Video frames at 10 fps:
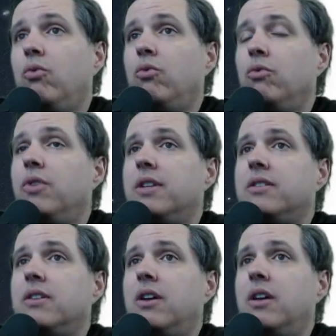
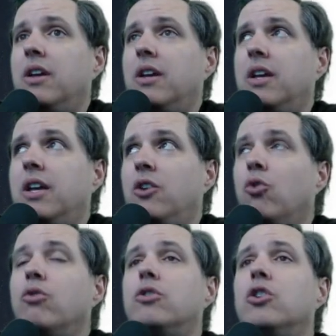This, in
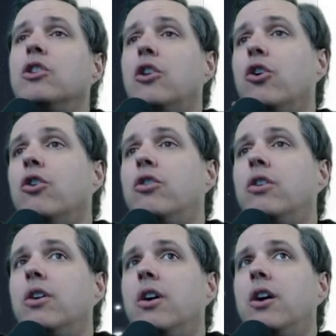order to learn,
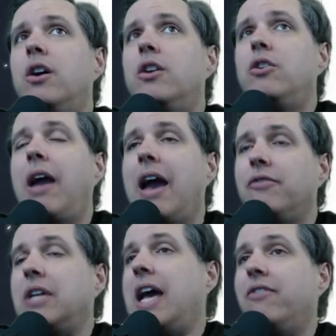you
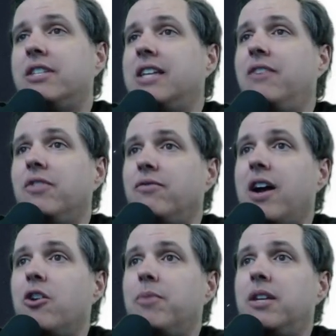have to have a safe
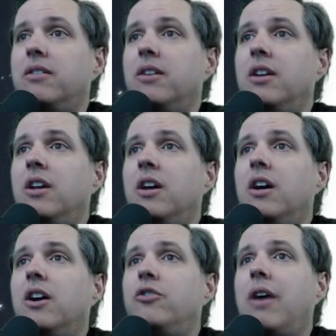environment.
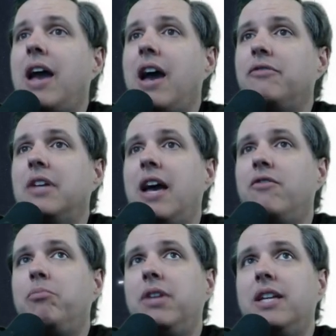You have to
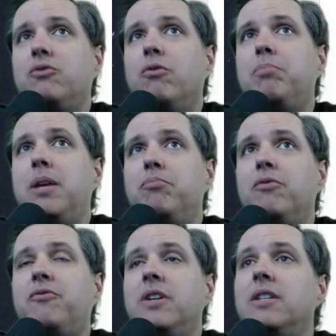have a place where people
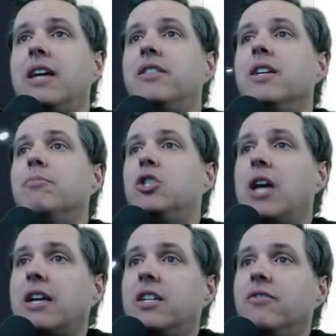feel like the
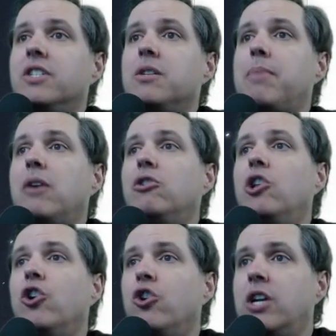objective is about
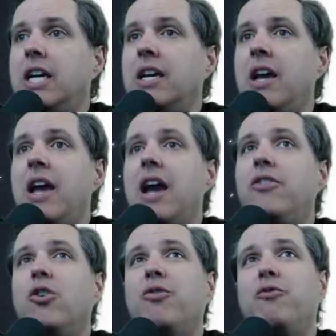learning,
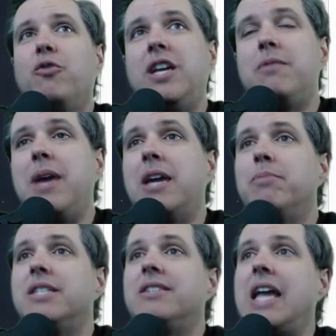and they're free to make
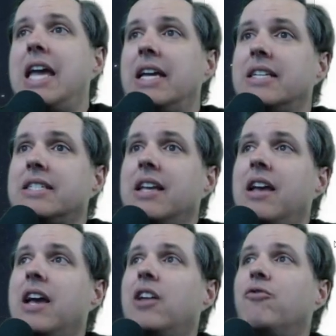mistakes
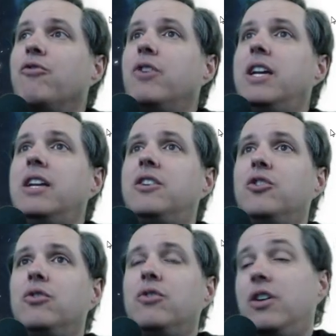and free
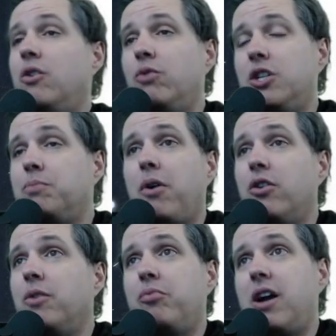to, which is part
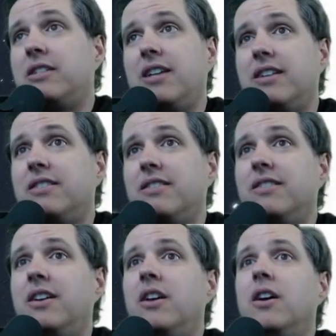of the process,
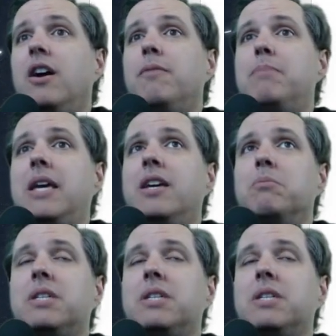making